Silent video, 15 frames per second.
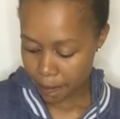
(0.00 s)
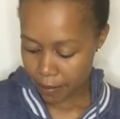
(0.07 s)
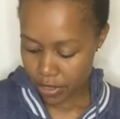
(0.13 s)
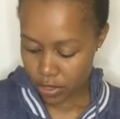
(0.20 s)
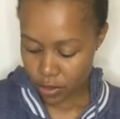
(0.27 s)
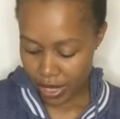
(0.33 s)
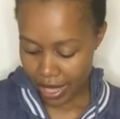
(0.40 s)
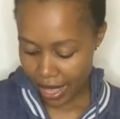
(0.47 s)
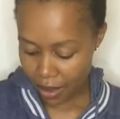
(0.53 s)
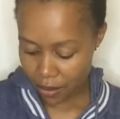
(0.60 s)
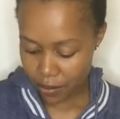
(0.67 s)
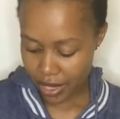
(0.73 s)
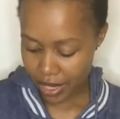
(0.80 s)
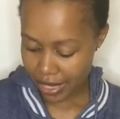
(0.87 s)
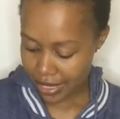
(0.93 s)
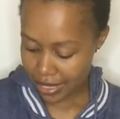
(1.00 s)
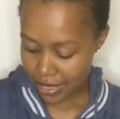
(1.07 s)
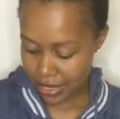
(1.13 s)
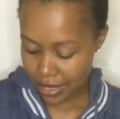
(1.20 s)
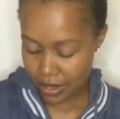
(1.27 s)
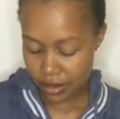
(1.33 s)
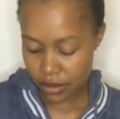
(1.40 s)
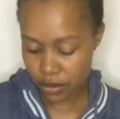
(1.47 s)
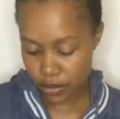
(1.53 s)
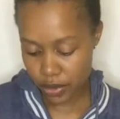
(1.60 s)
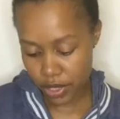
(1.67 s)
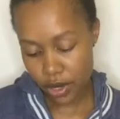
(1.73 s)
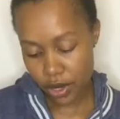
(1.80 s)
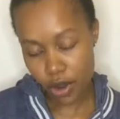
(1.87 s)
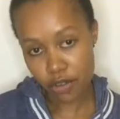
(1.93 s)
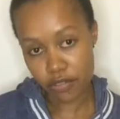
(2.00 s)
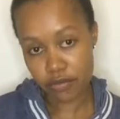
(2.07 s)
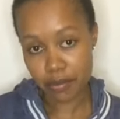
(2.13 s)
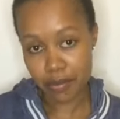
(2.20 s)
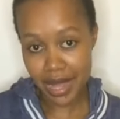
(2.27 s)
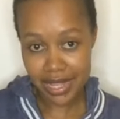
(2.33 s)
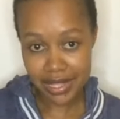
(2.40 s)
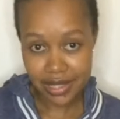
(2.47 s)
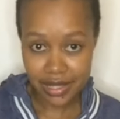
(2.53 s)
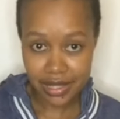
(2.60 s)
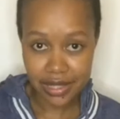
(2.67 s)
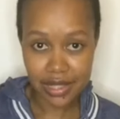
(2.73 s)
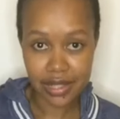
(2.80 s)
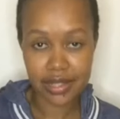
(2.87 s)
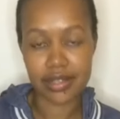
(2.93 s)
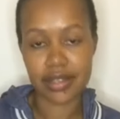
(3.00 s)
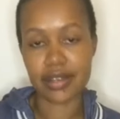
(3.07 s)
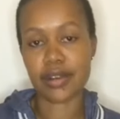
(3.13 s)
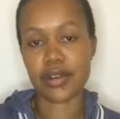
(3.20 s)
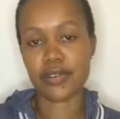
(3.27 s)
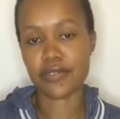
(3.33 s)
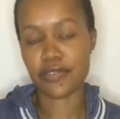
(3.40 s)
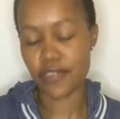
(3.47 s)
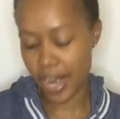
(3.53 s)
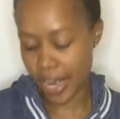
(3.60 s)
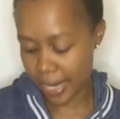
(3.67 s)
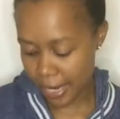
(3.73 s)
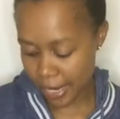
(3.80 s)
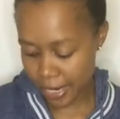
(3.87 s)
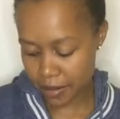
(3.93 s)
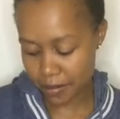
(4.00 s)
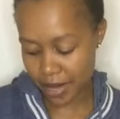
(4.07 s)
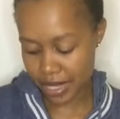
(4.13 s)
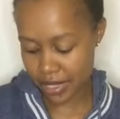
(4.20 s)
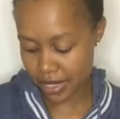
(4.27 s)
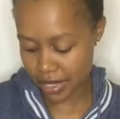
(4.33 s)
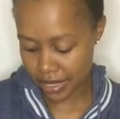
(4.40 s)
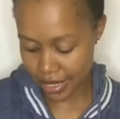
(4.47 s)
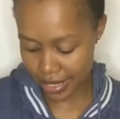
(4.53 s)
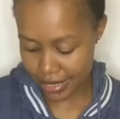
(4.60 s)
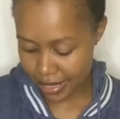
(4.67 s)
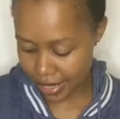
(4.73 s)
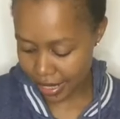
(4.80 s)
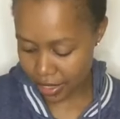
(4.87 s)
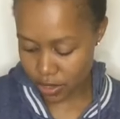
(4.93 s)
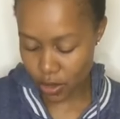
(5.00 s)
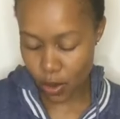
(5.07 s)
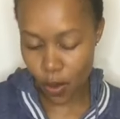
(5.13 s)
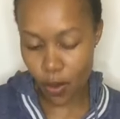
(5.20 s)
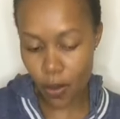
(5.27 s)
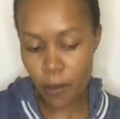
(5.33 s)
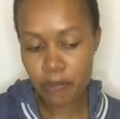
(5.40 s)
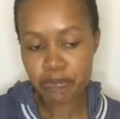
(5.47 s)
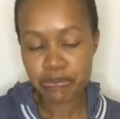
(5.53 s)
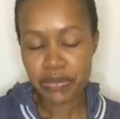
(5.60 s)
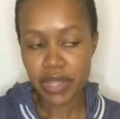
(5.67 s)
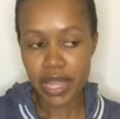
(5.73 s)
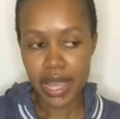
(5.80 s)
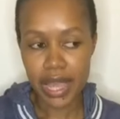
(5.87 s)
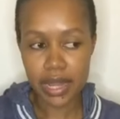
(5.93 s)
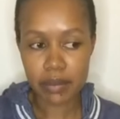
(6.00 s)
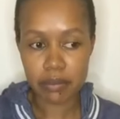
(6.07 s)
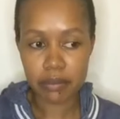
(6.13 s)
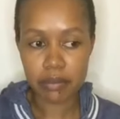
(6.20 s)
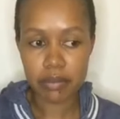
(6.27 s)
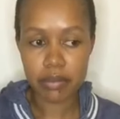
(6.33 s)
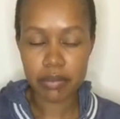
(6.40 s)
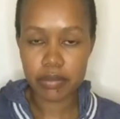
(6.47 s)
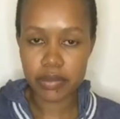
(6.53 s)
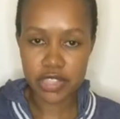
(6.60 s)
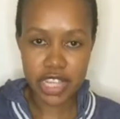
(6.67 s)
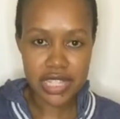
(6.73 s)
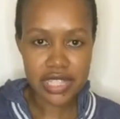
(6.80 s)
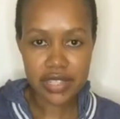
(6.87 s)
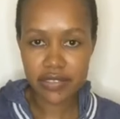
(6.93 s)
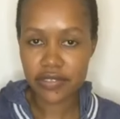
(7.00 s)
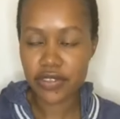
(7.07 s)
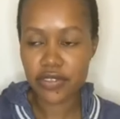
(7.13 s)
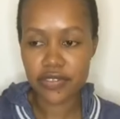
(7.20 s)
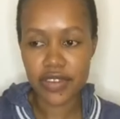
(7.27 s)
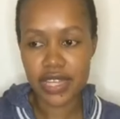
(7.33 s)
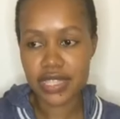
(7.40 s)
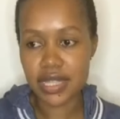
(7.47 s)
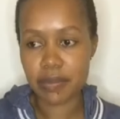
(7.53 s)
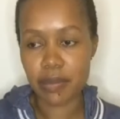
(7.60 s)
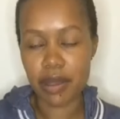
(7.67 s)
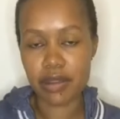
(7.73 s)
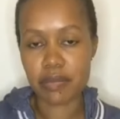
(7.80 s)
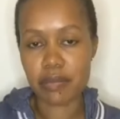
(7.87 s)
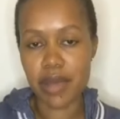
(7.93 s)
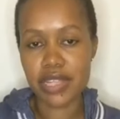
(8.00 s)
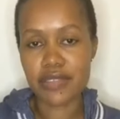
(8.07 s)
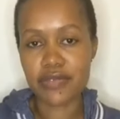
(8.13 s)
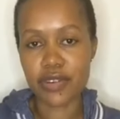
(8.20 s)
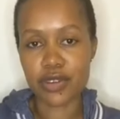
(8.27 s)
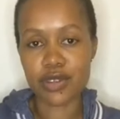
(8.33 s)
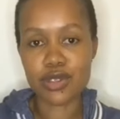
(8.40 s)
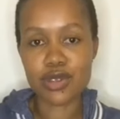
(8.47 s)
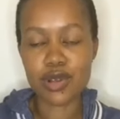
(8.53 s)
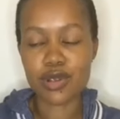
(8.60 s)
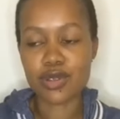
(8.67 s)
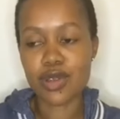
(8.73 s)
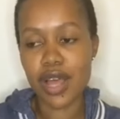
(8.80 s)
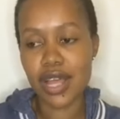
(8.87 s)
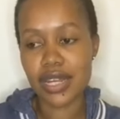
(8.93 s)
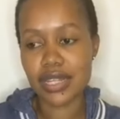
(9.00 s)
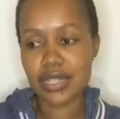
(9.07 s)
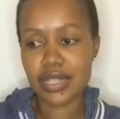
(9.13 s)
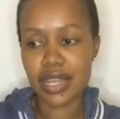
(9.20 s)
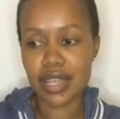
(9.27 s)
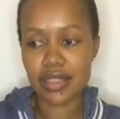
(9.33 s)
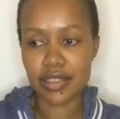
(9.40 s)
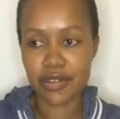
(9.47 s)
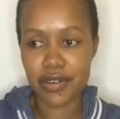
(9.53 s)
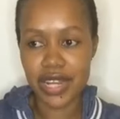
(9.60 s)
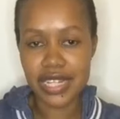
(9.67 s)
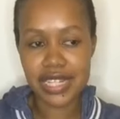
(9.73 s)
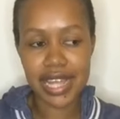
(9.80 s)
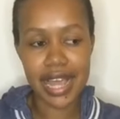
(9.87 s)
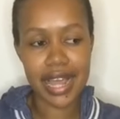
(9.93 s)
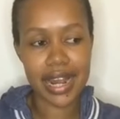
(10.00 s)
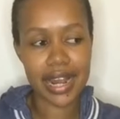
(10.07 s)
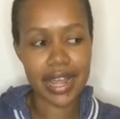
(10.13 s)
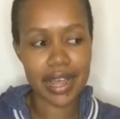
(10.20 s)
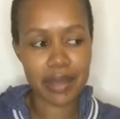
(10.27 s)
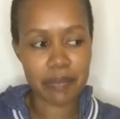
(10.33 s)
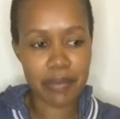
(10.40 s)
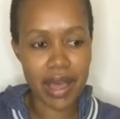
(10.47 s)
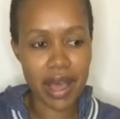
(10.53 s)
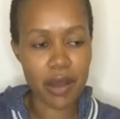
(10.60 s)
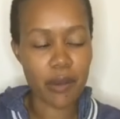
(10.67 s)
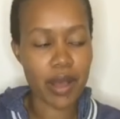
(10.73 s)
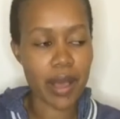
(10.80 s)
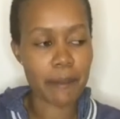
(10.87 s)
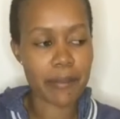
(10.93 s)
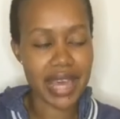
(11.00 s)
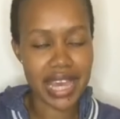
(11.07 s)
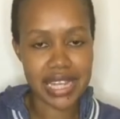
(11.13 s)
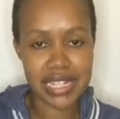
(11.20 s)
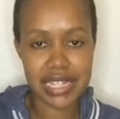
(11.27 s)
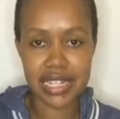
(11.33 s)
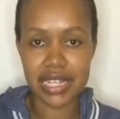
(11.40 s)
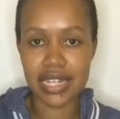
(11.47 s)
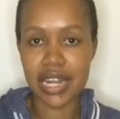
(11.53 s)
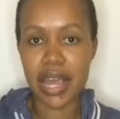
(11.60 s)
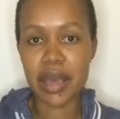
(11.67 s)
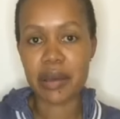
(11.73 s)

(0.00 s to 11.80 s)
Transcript: So yeah, we are getting rid of Mars on Friday. Mars is letting us go. And just a few facts about Mars for you to also understand the red color, power, passion.